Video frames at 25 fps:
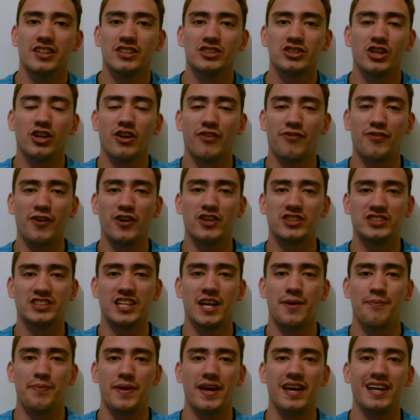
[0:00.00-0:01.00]
So the first
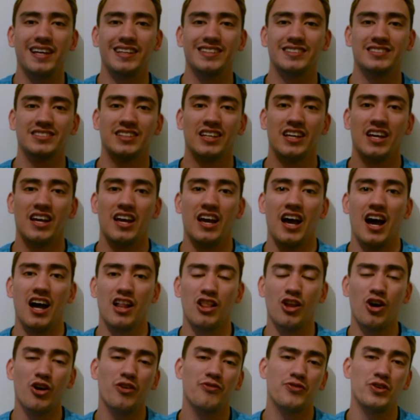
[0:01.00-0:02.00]
tip is,
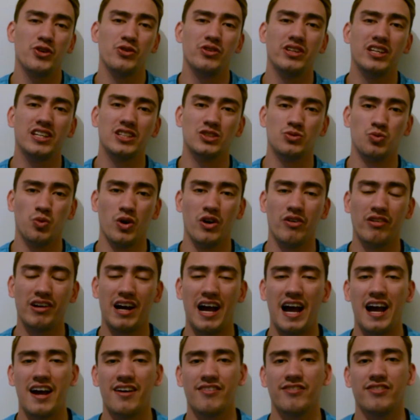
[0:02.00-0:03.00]
a lot of unis will
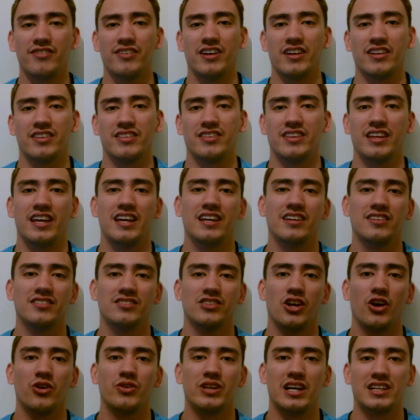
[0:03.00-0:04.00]
have a
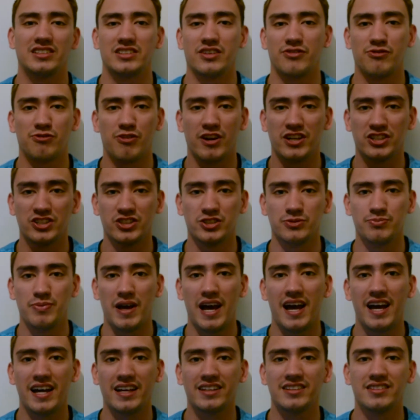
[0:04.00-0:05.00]
thing known as a freshers
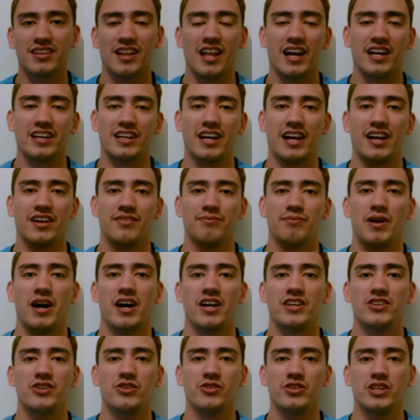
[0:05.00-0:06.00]
band. Like at
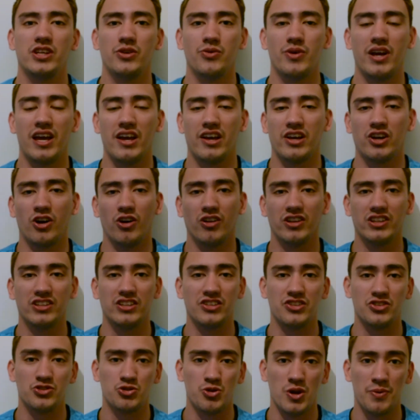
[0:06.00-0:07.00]
my uni we called it
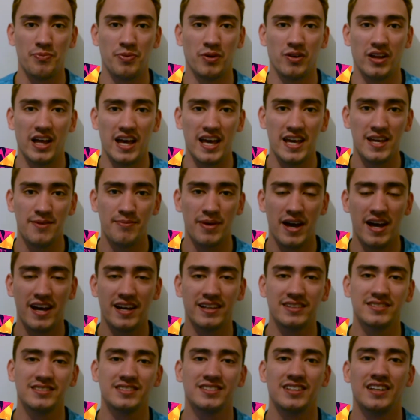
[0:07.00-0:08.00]
a AAA
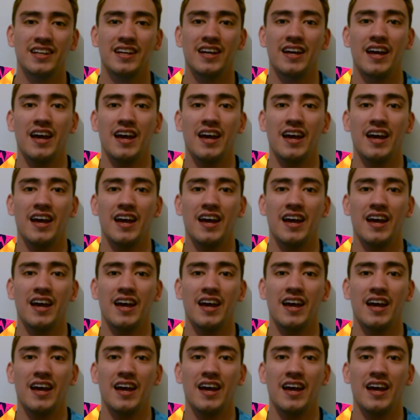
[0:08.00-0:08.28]
band.